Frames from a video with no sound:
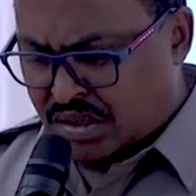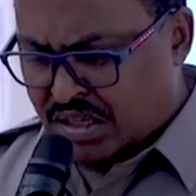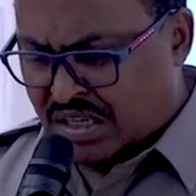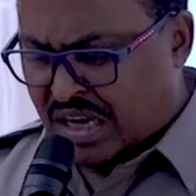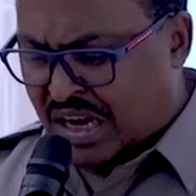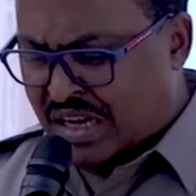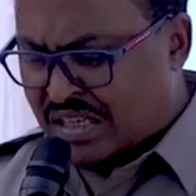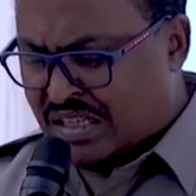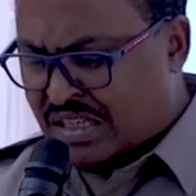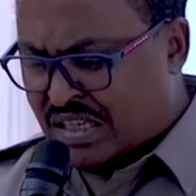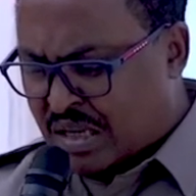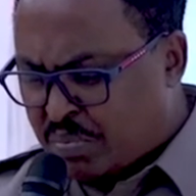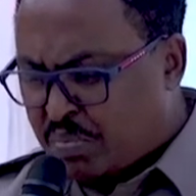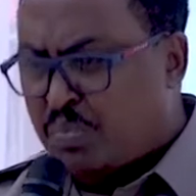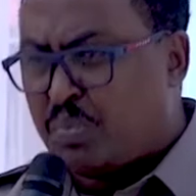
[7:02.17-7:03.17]
IGAD is
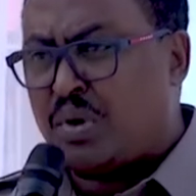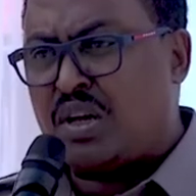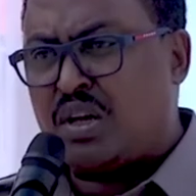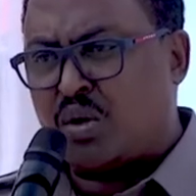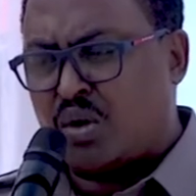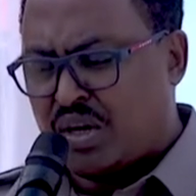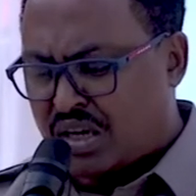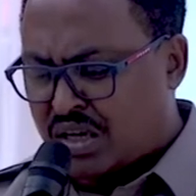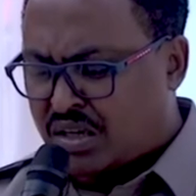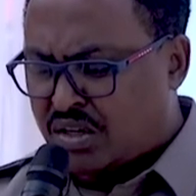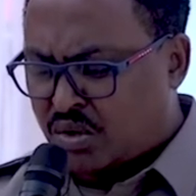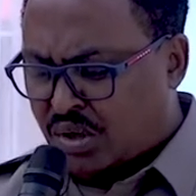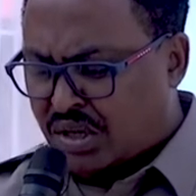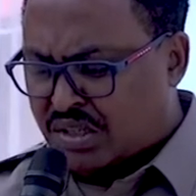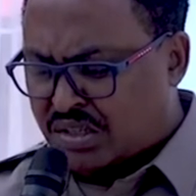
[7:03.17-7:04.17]
deeply honored
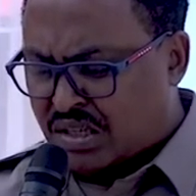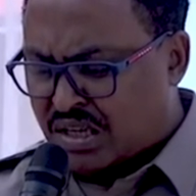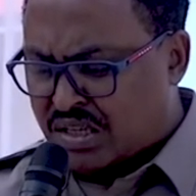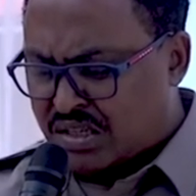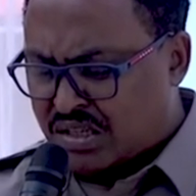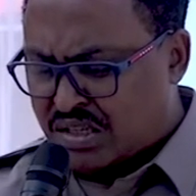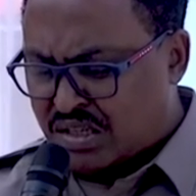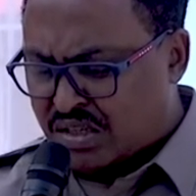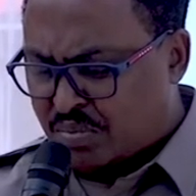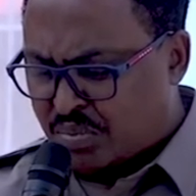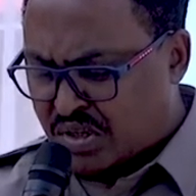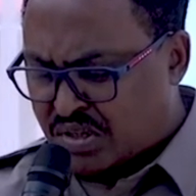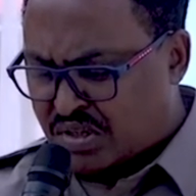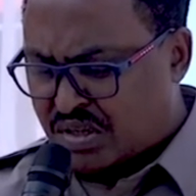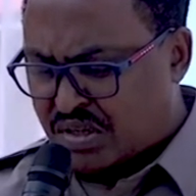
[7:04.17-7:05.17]
Your Excellency the
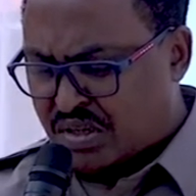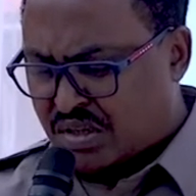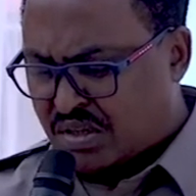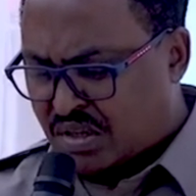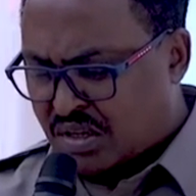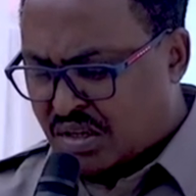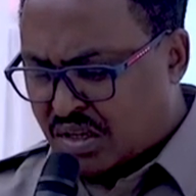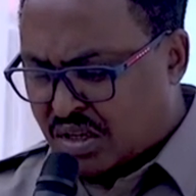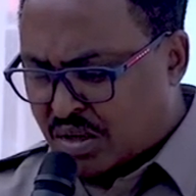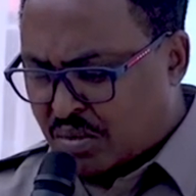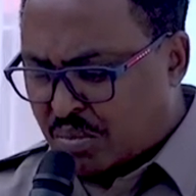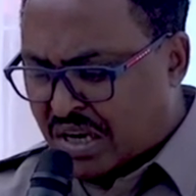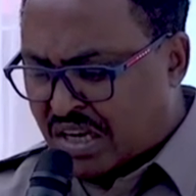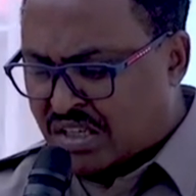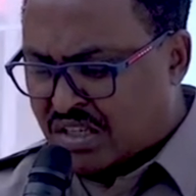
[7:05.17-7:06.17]
President
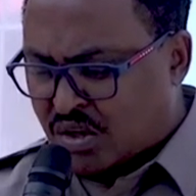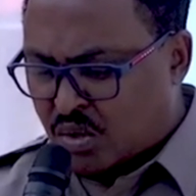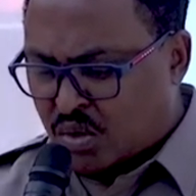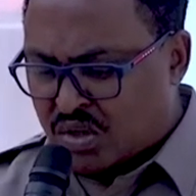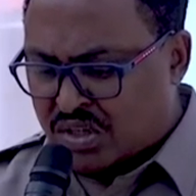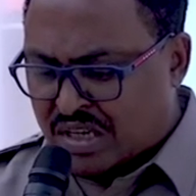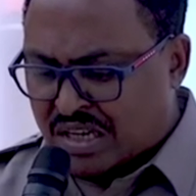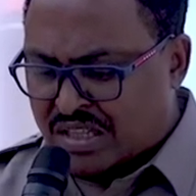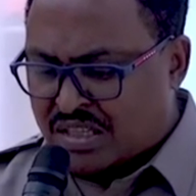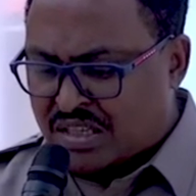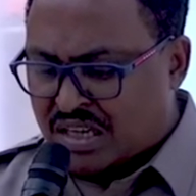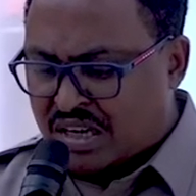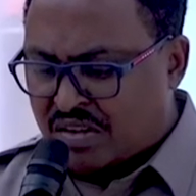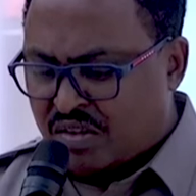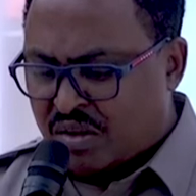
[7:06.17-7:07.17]
by the role that
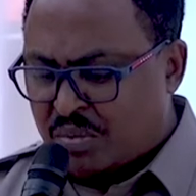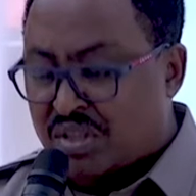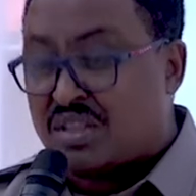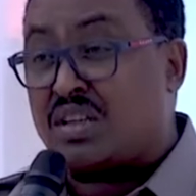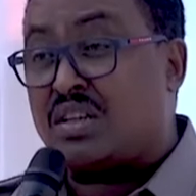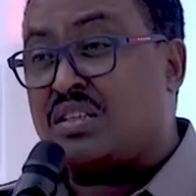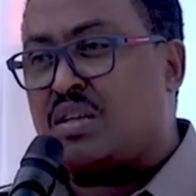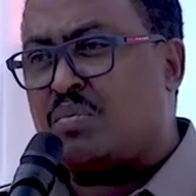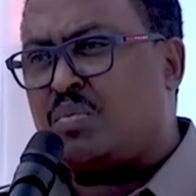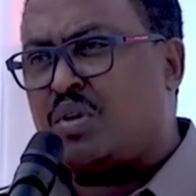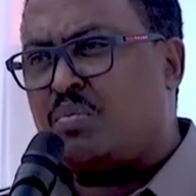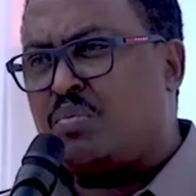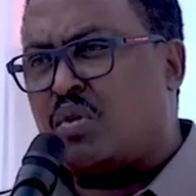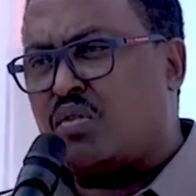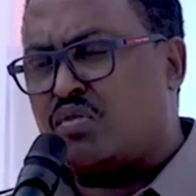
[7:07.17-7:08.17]
the government and the
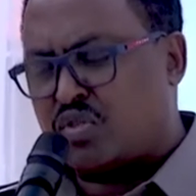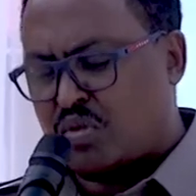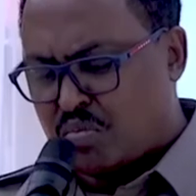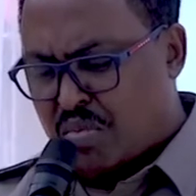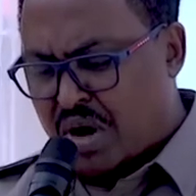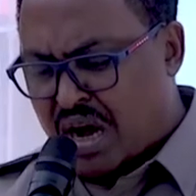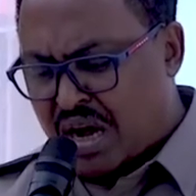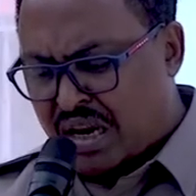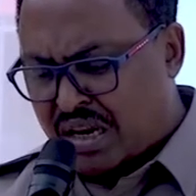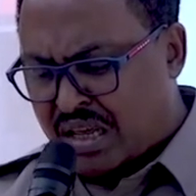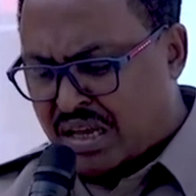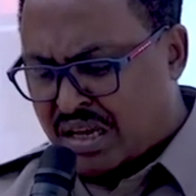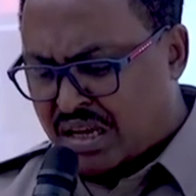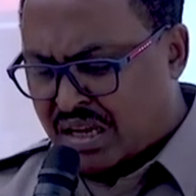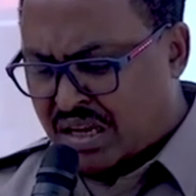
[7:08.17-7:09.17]
people of
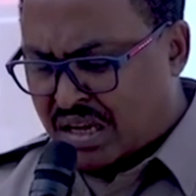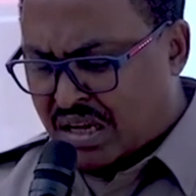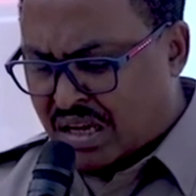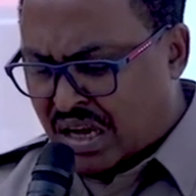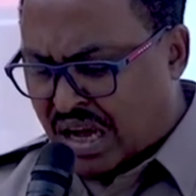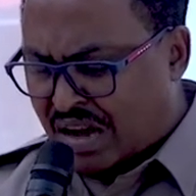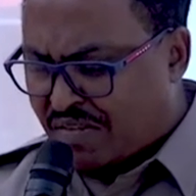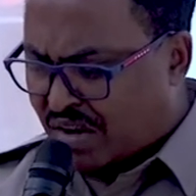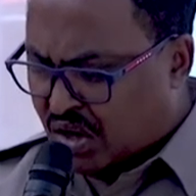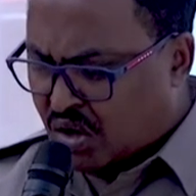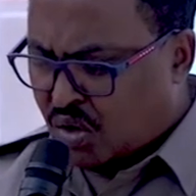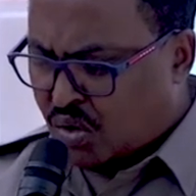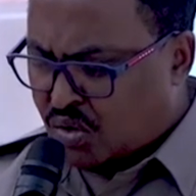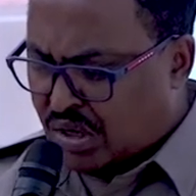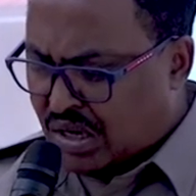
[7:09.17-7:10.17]
Somalia have
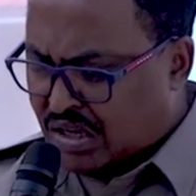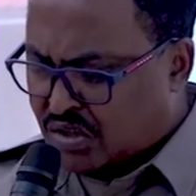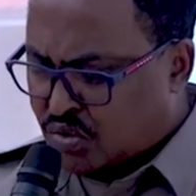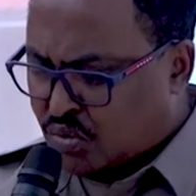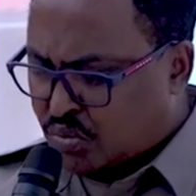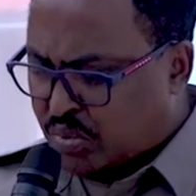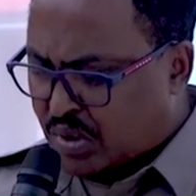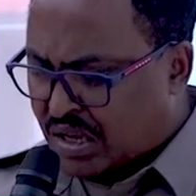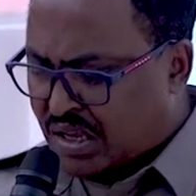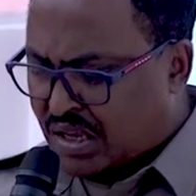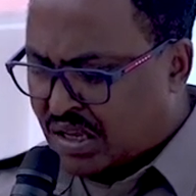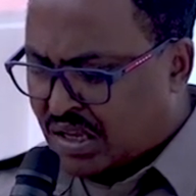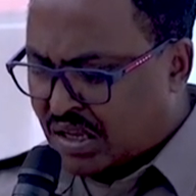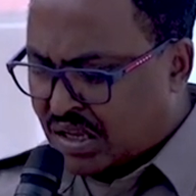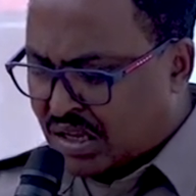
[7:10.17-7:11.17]
allowed us to
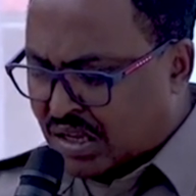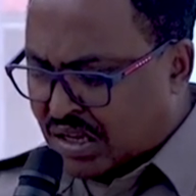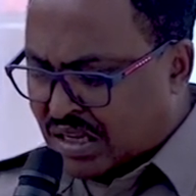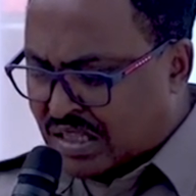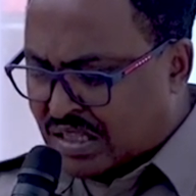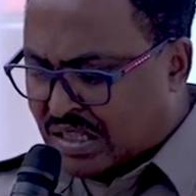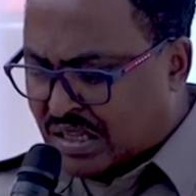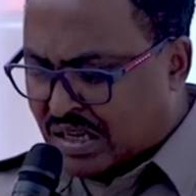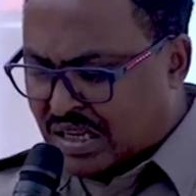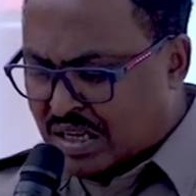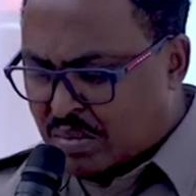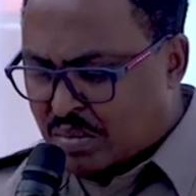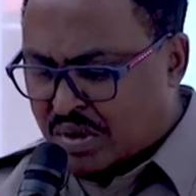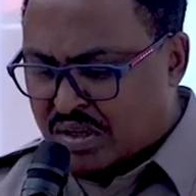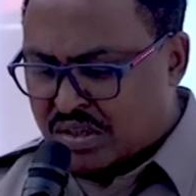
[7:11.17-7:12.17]
play in the
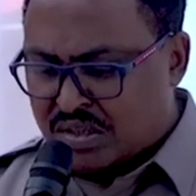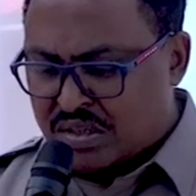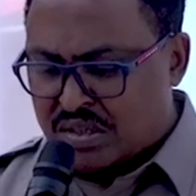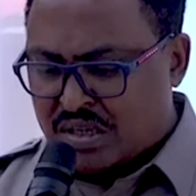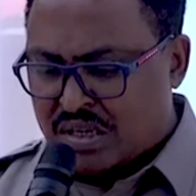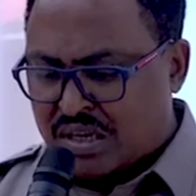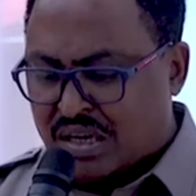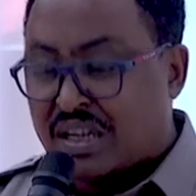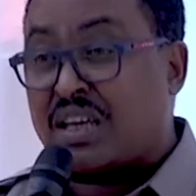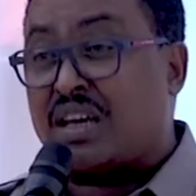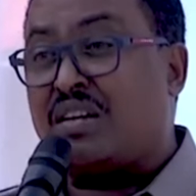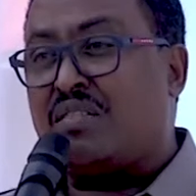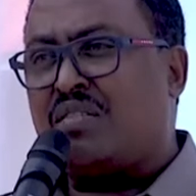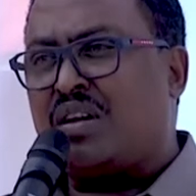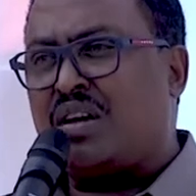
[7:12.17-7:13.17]
reverse
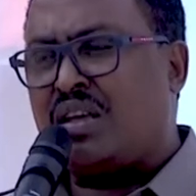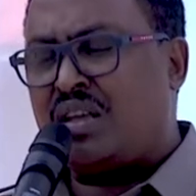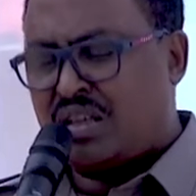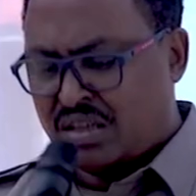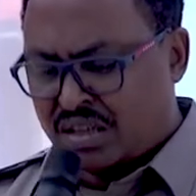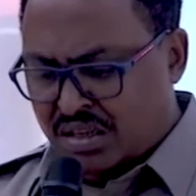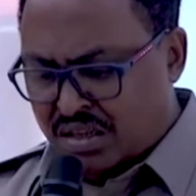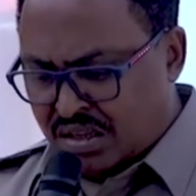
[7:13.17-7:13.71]
recovery,